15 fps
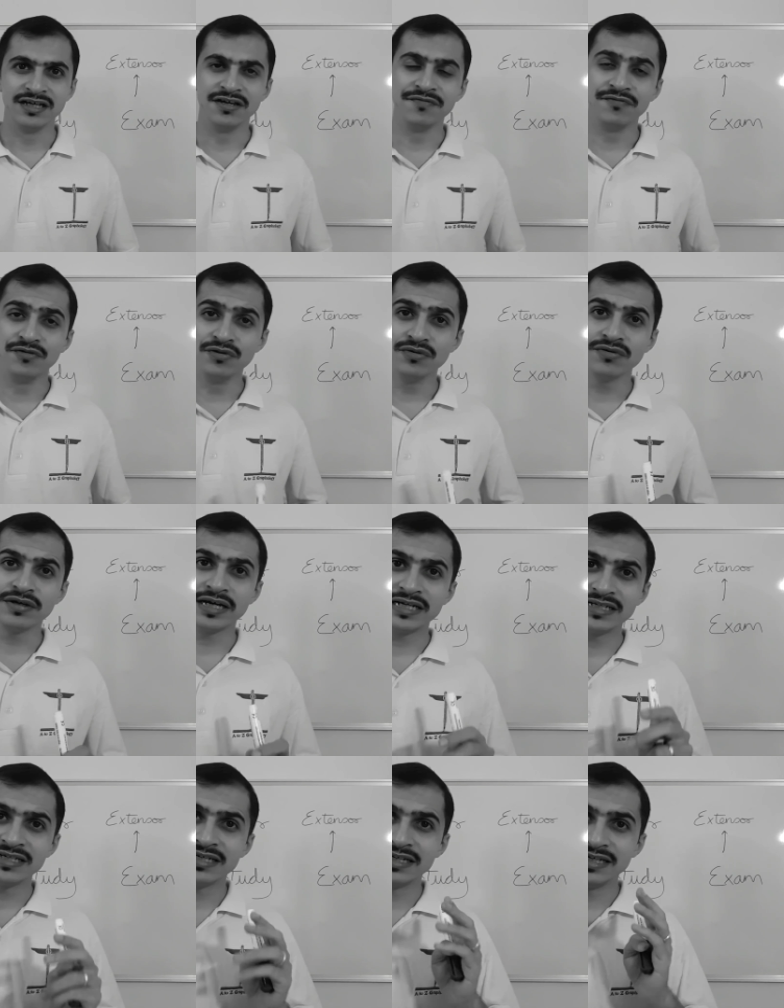If you
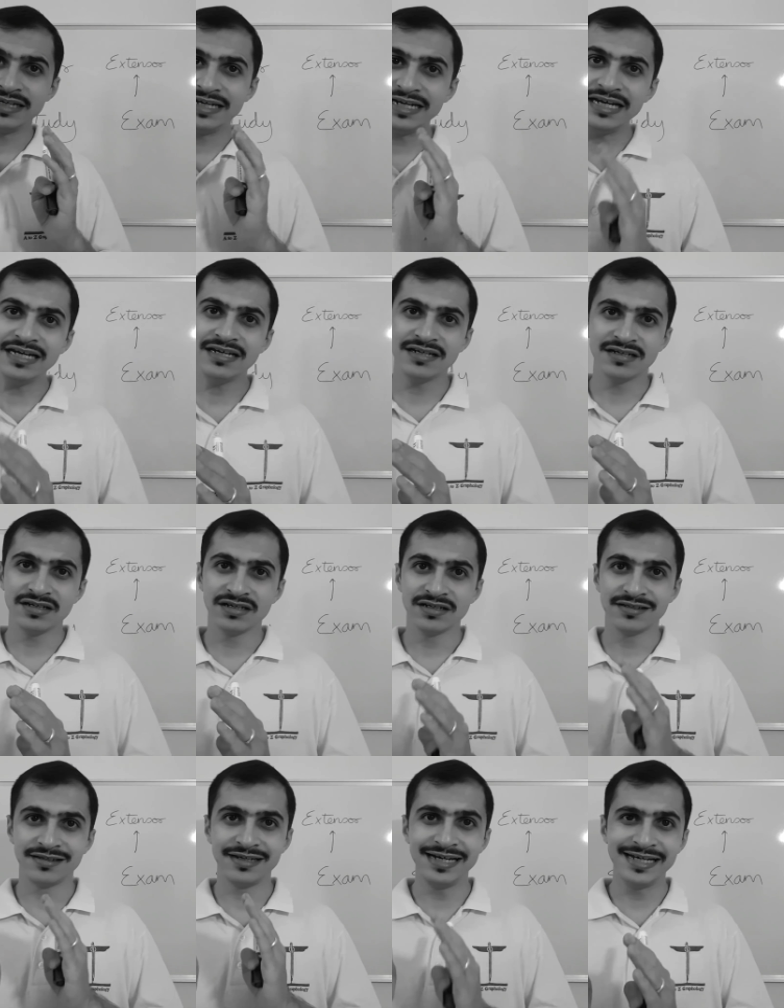can eat
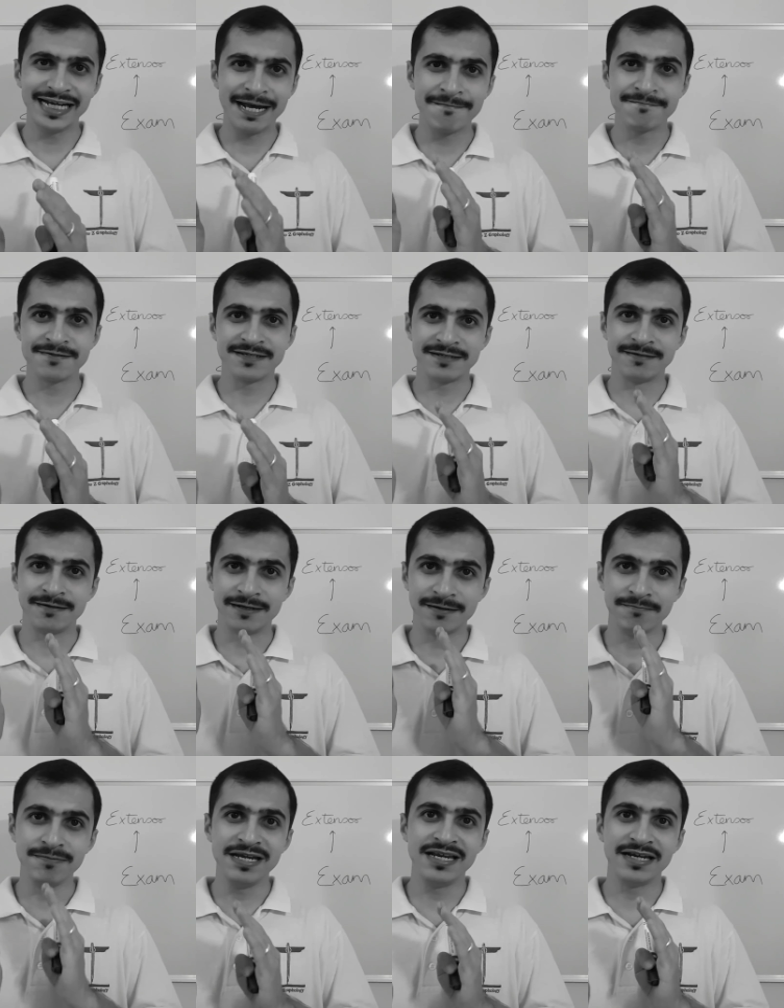three times a
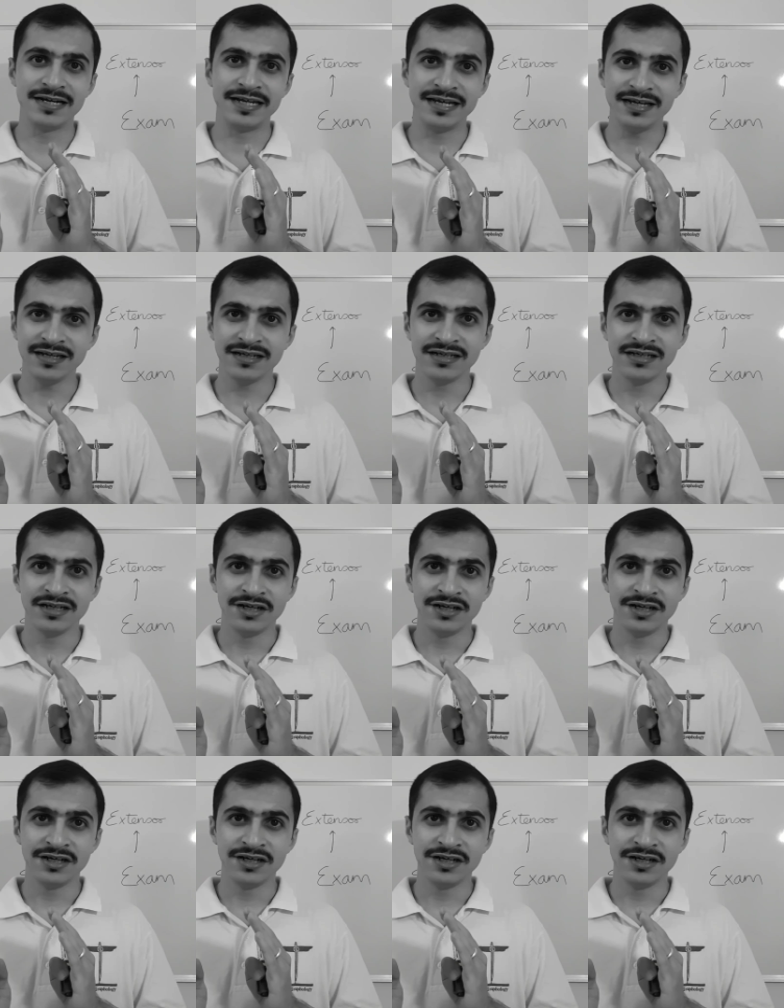meal a day,